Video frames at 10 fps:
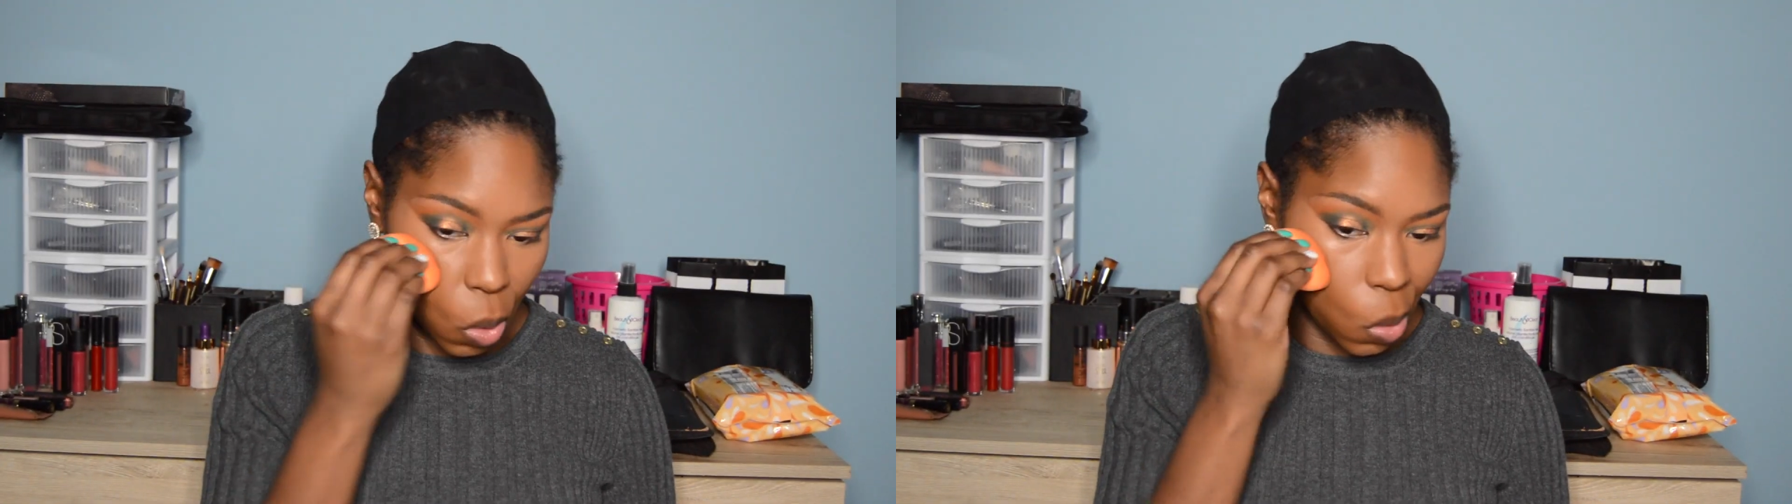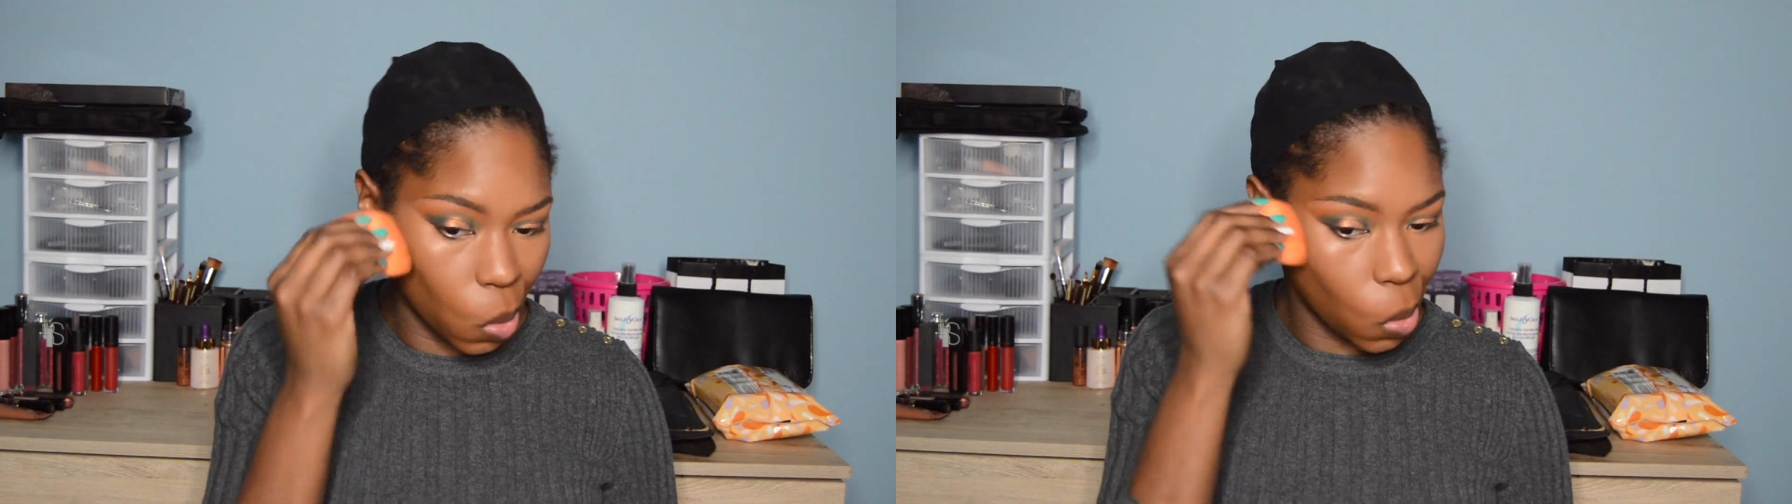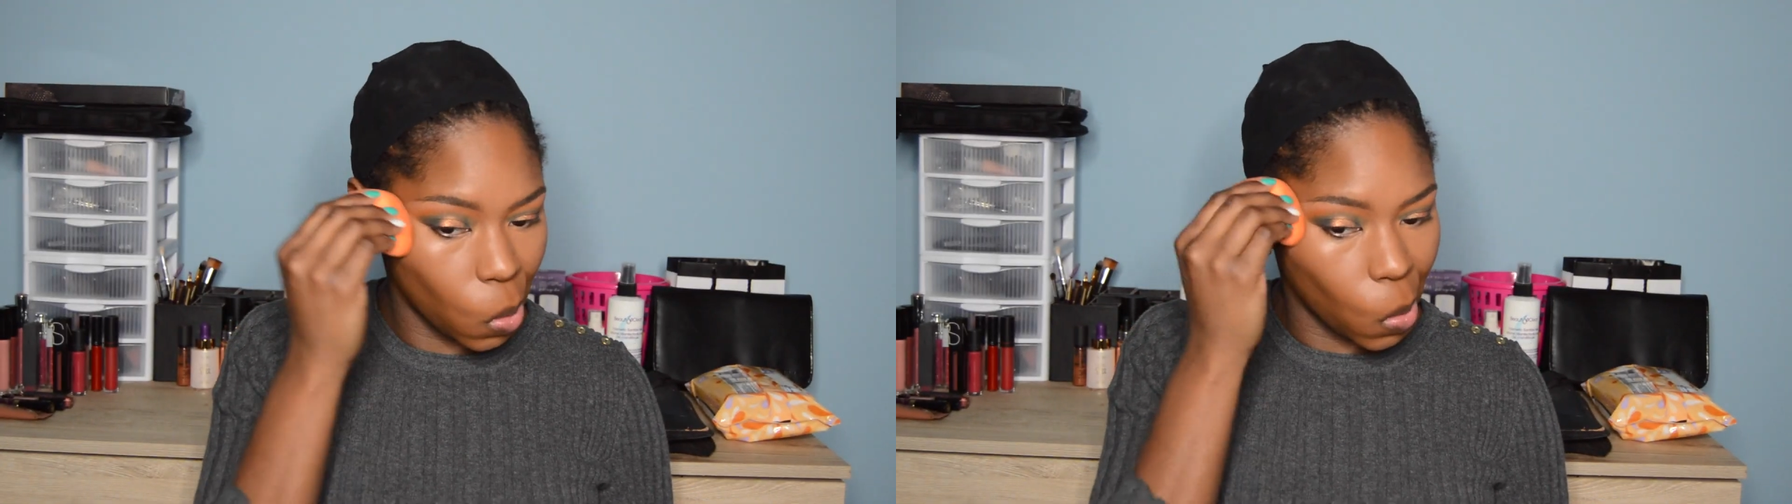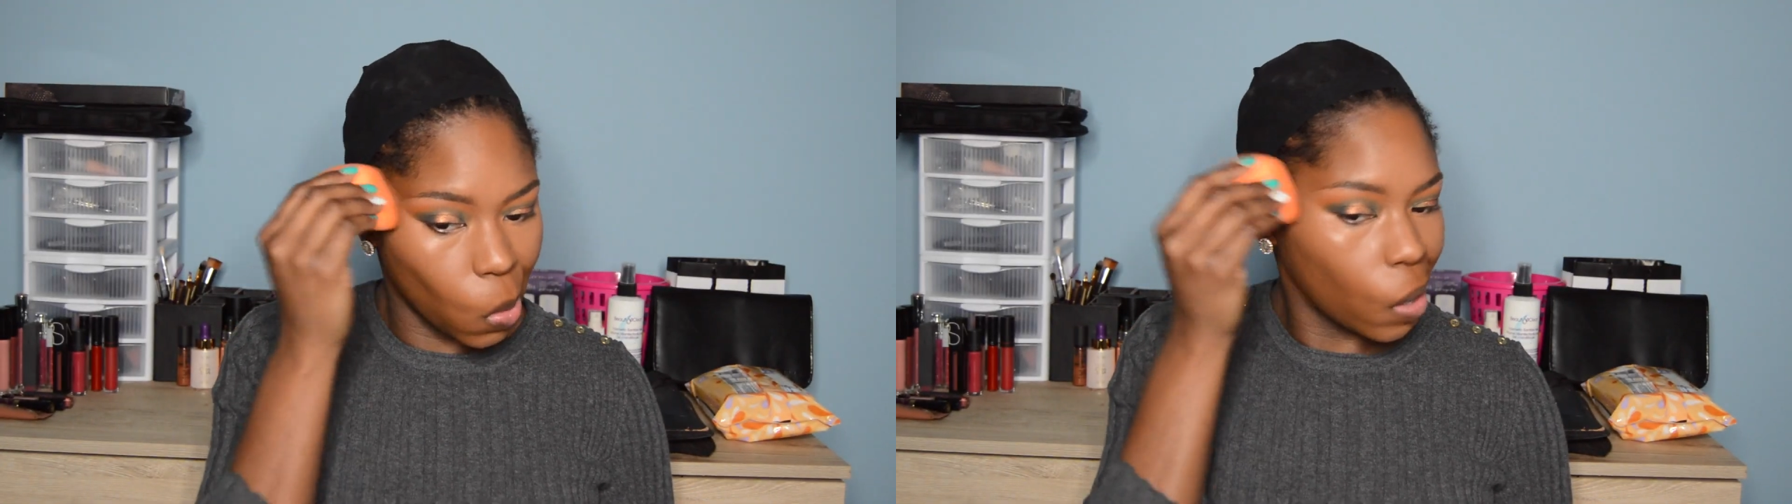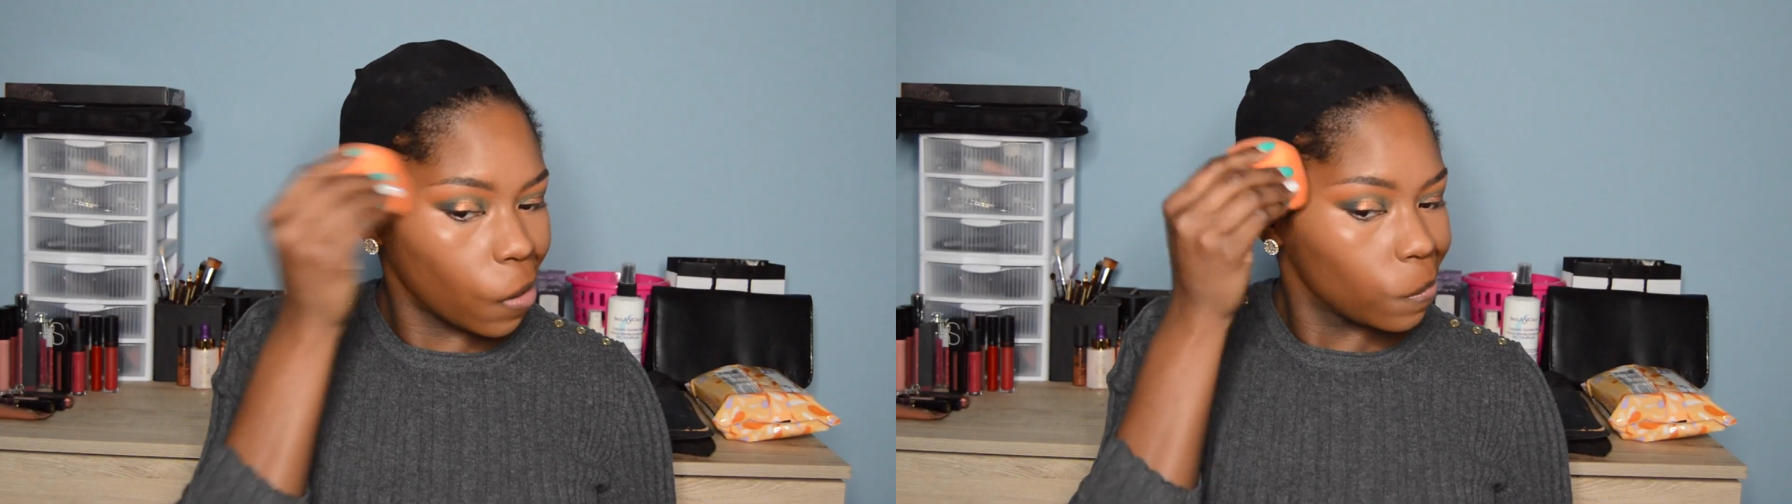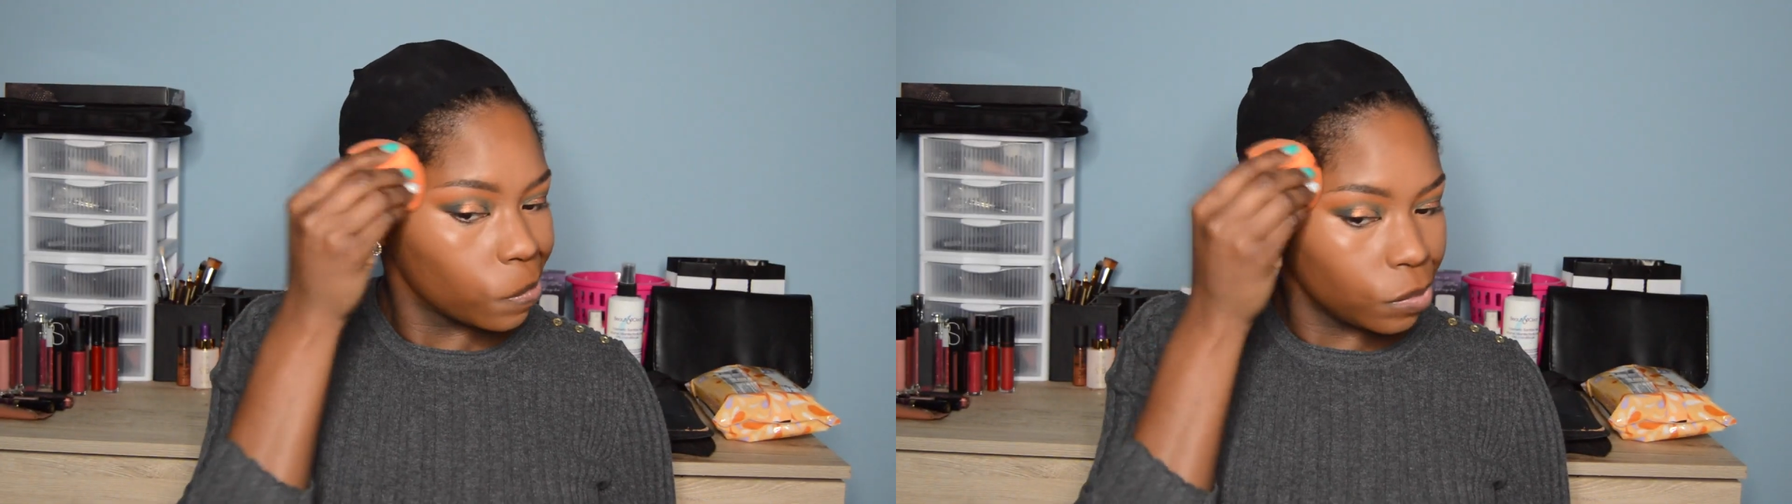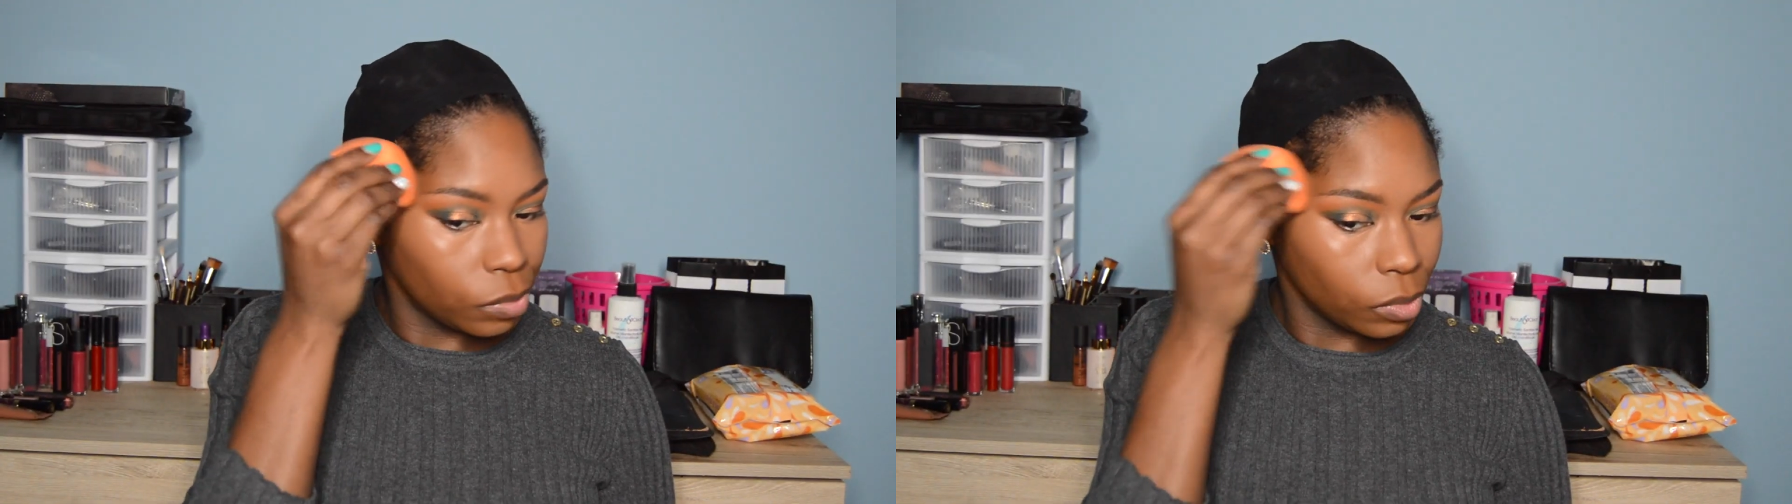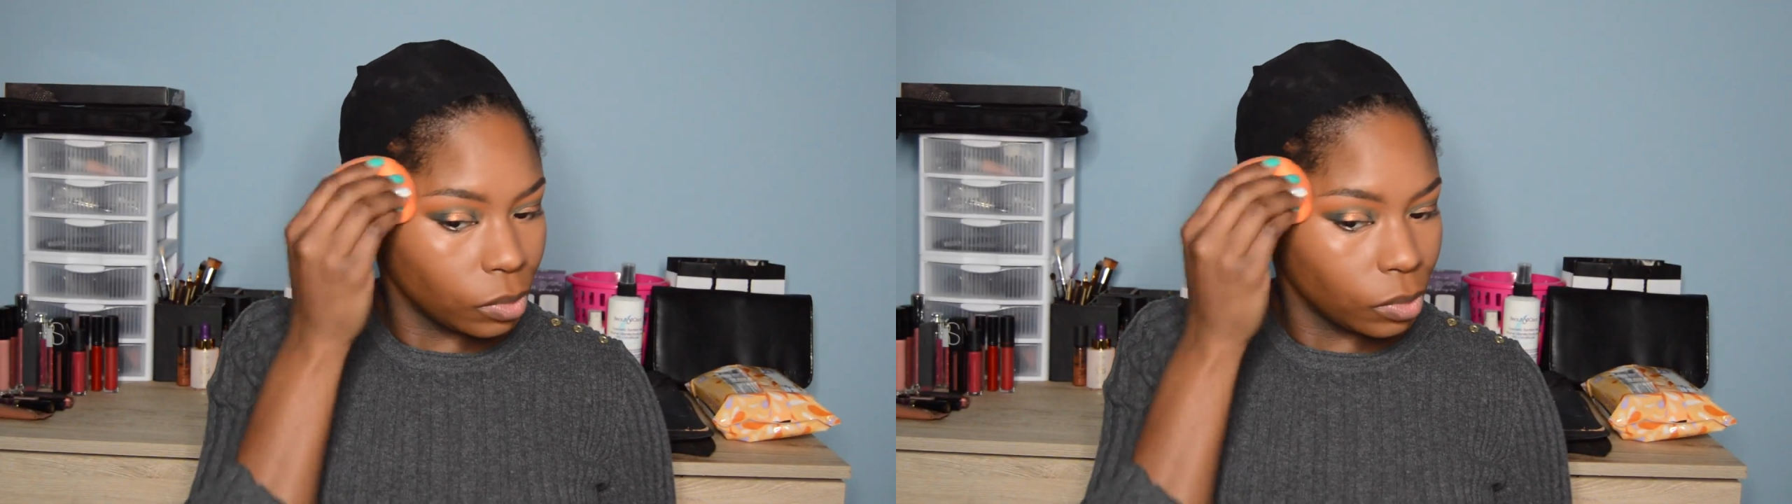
underneath the eyes.